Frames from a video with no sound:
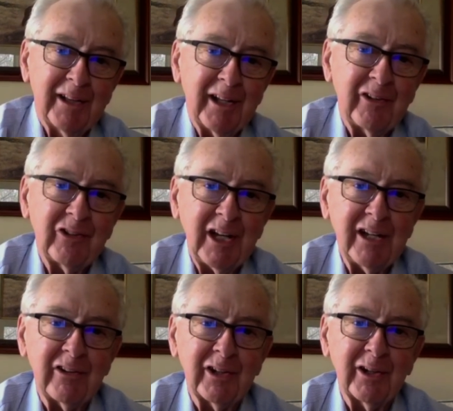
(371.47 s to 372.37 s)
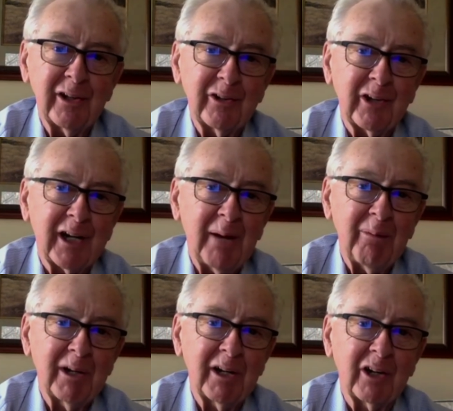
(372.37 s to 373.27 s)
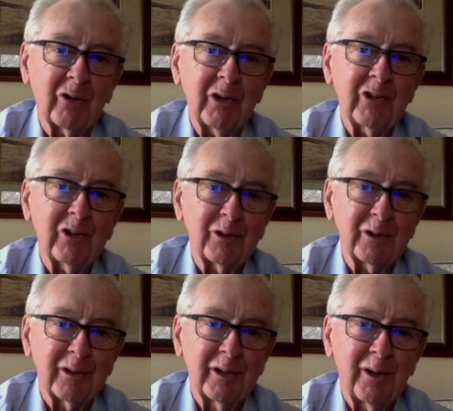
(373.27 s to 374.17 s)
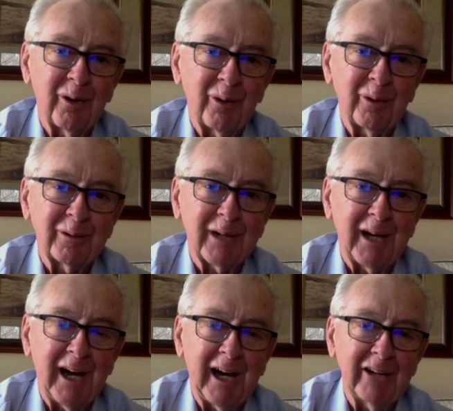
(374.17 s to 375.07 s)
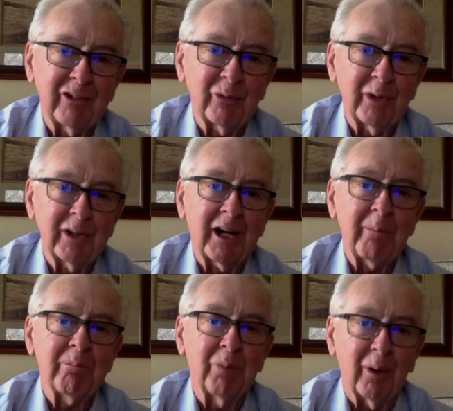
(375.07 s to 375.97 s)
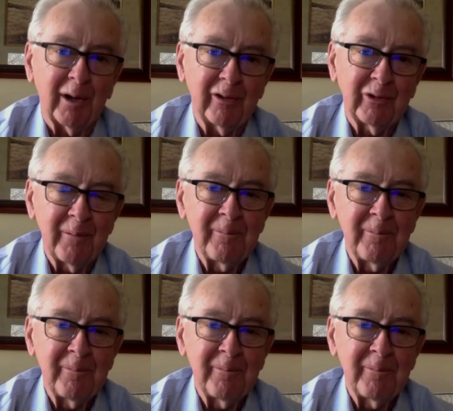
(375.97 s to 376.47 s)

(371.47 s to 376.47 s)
the seats, there, there's a couple of grizzled old guys with clipboards.